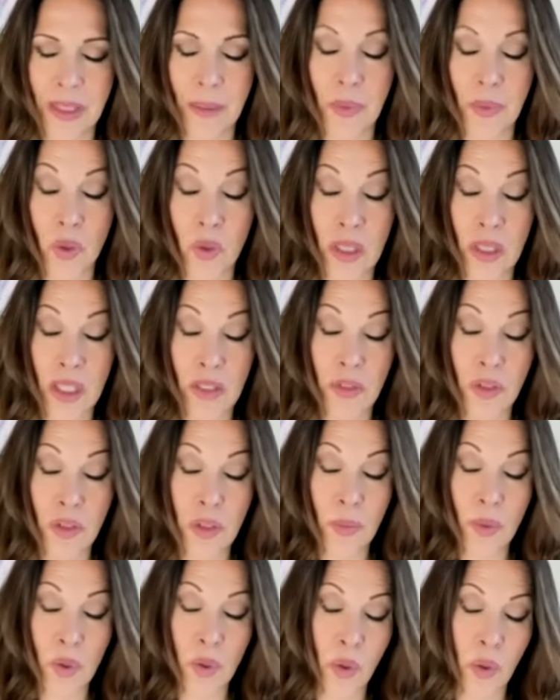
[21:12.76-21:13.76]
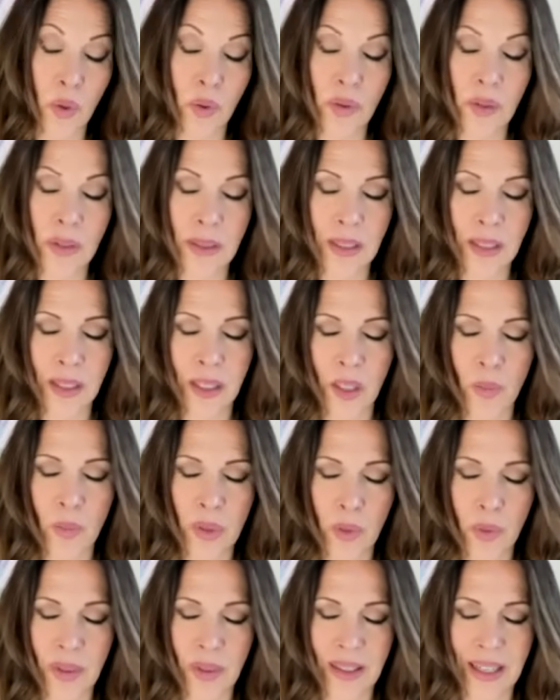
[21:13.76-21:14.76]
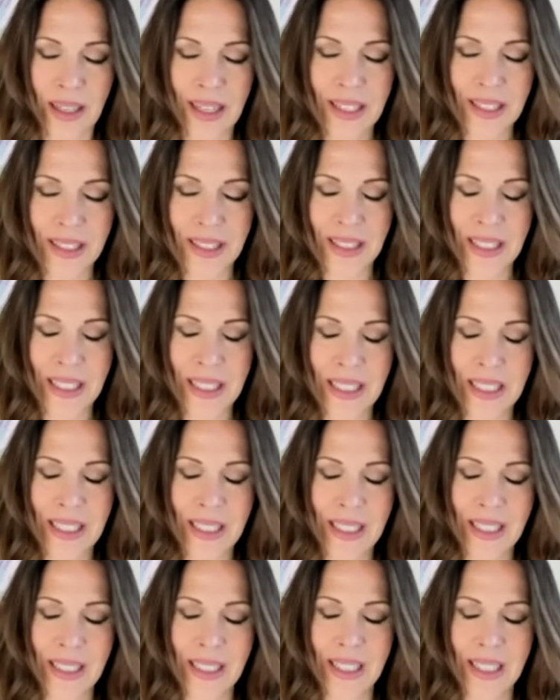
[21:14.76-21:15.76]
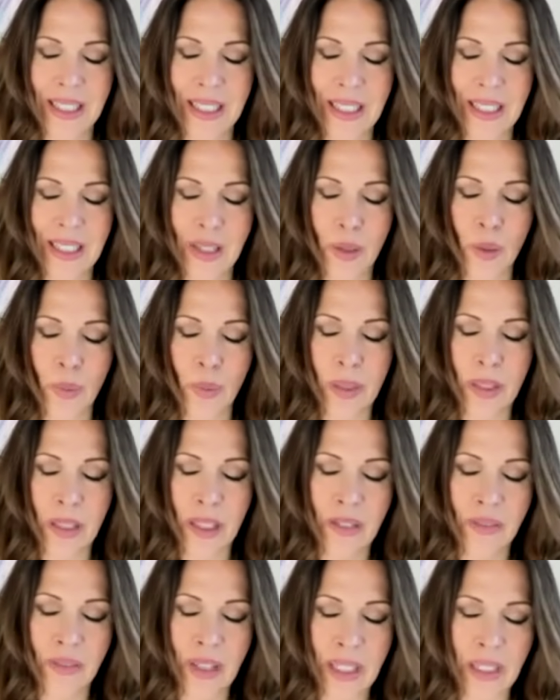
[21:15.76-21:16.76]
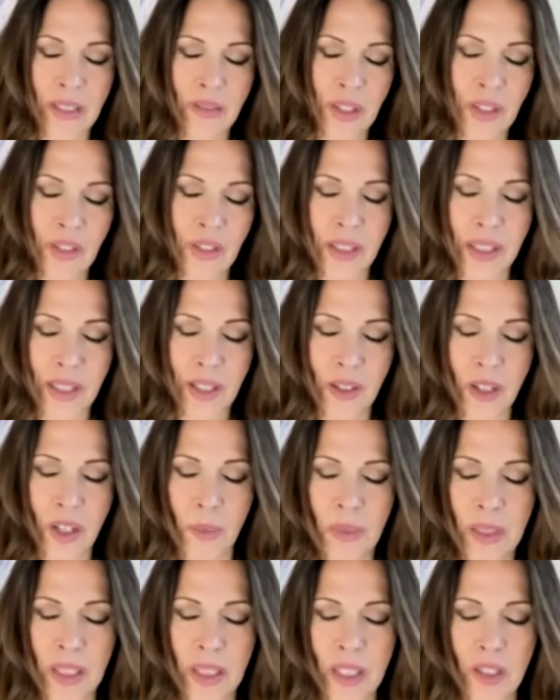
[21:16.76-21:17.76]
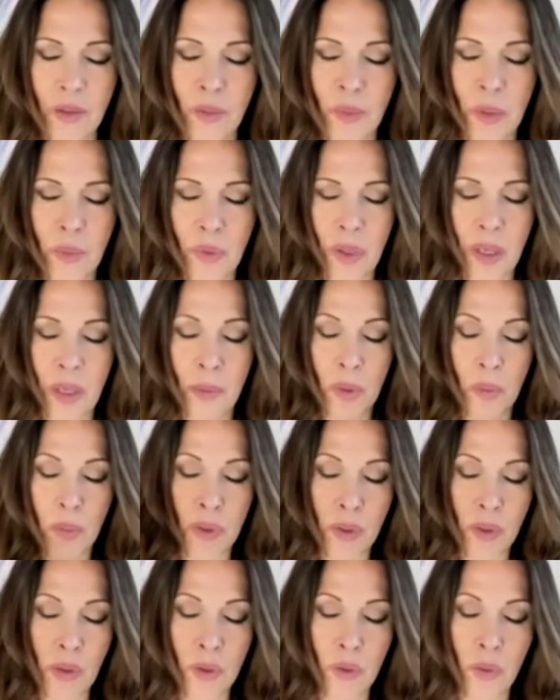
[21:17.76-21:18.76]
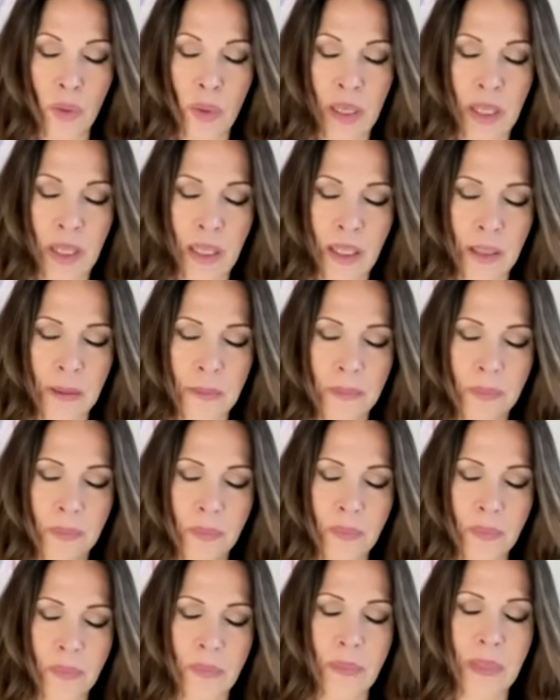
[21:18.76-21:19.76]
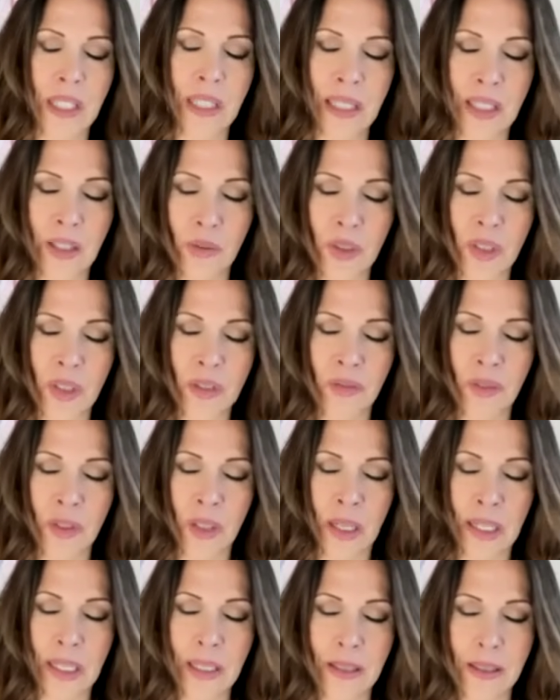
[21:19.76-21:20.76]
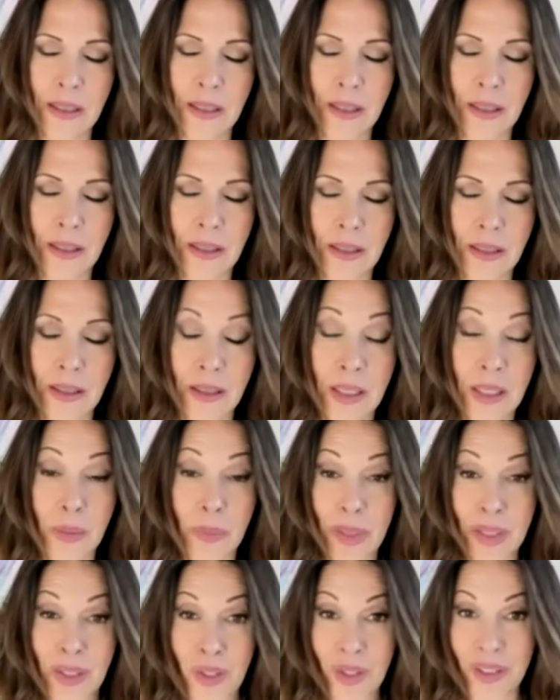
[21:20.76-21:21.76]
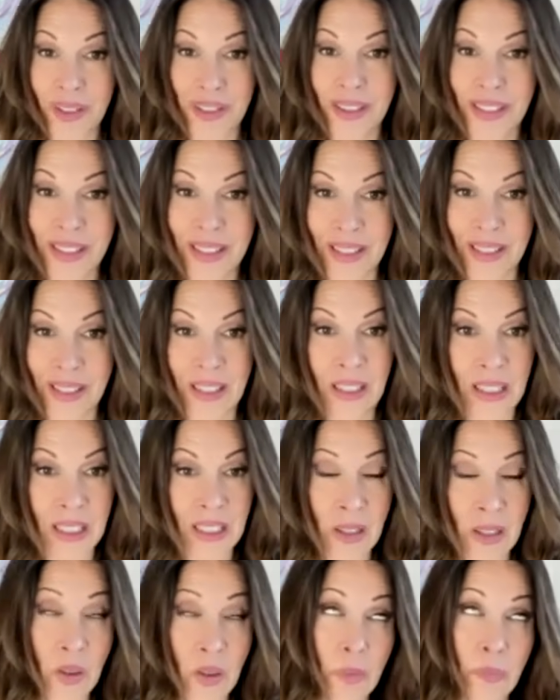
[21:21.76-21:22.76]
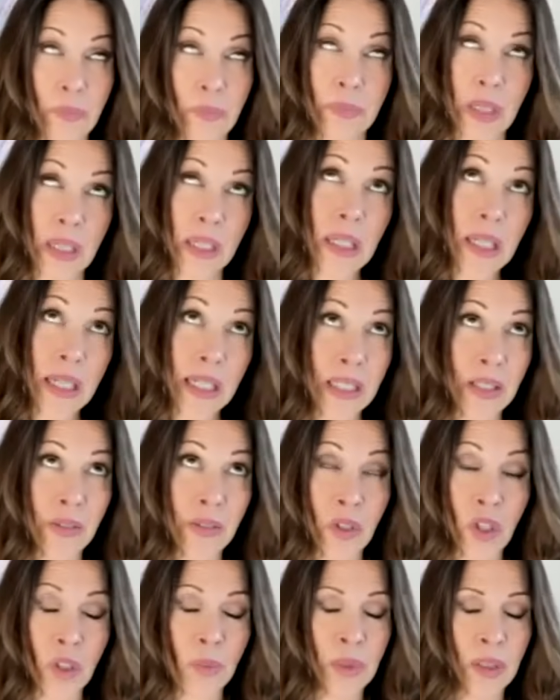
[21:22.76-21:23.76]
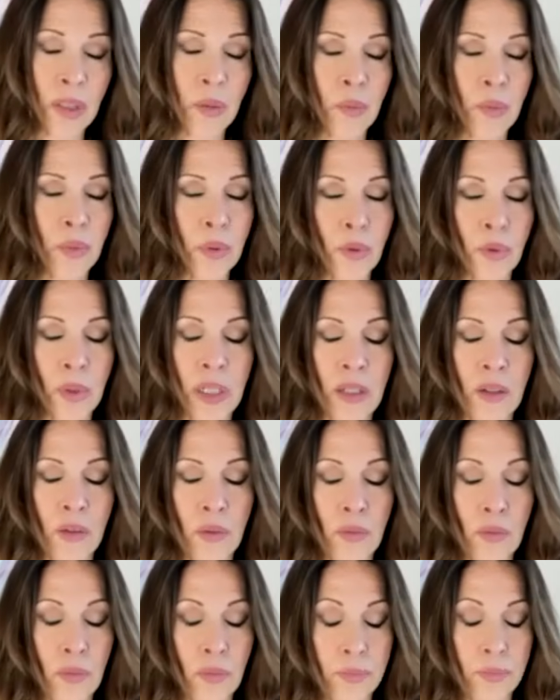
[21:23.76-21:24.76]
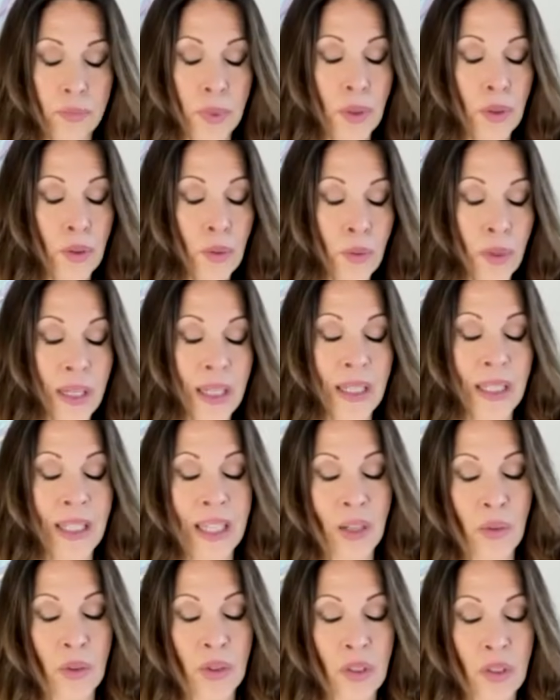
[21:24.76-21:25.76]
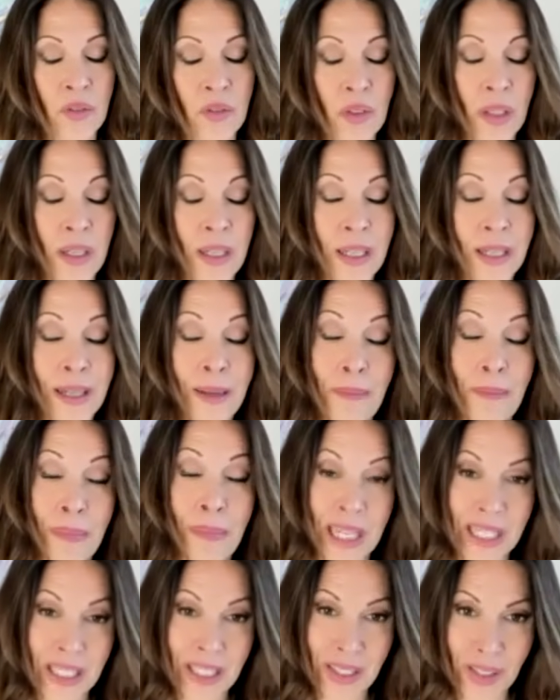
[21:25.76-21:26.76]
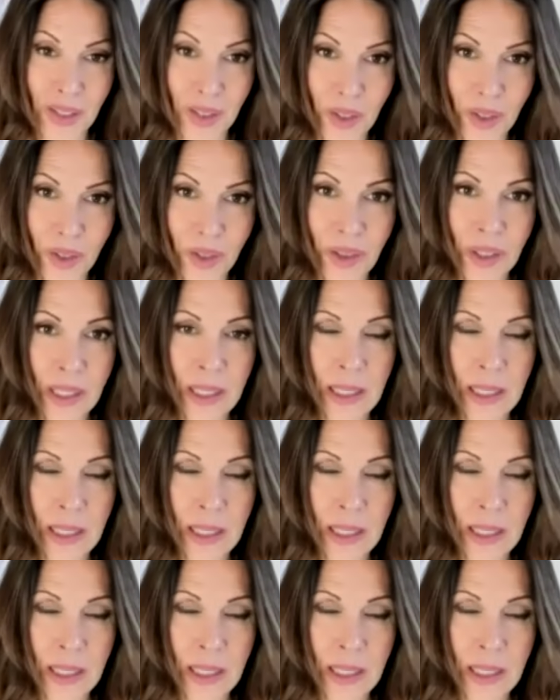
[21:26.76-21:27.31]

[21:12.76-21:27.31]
going to give you some codes to help you with that. There will be a lot of activations that will come in here. Remember, I'm a Blu-ray language of light specialist, and my guys have called me a Blu-ray language of light master.